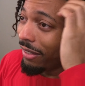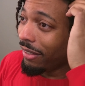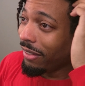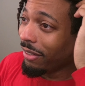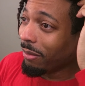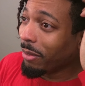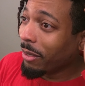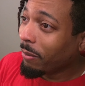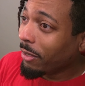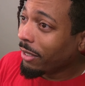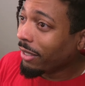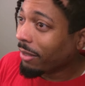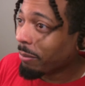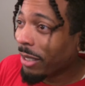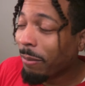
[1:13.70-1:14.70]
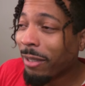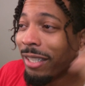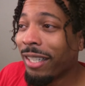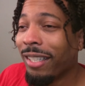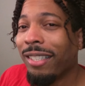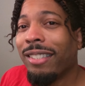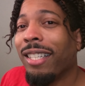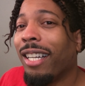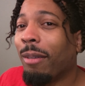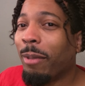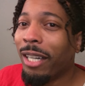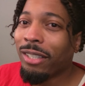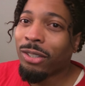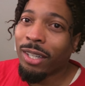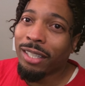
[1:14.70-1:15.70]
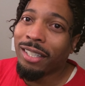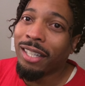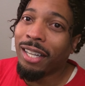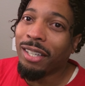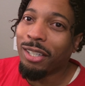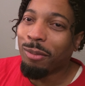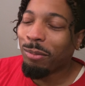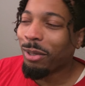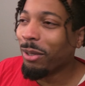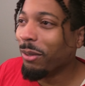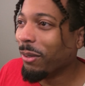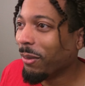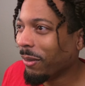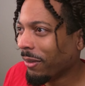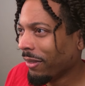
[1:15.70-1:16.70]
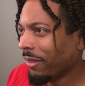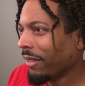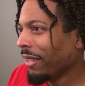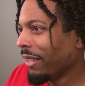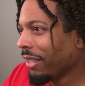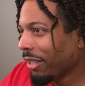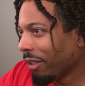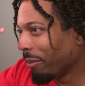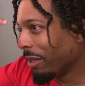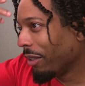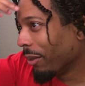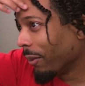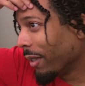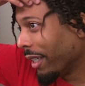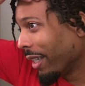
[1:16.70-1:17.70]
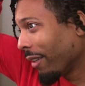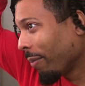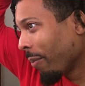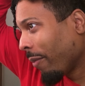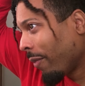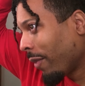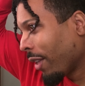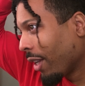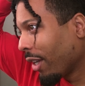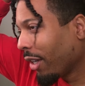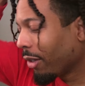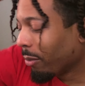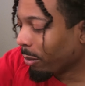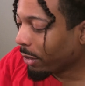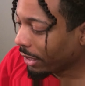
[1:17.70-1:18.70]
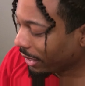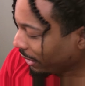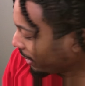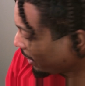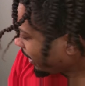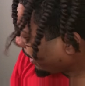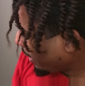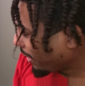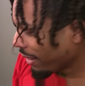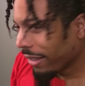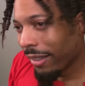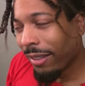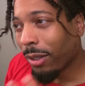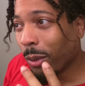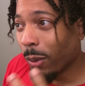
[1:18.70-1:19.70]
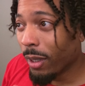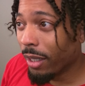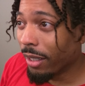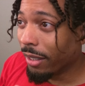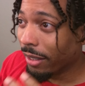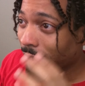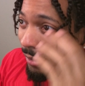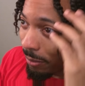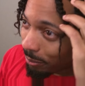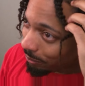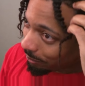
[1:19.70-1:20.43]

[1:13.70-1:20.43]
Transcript: you know, maybe another time I'll try to like upload me doing it. But to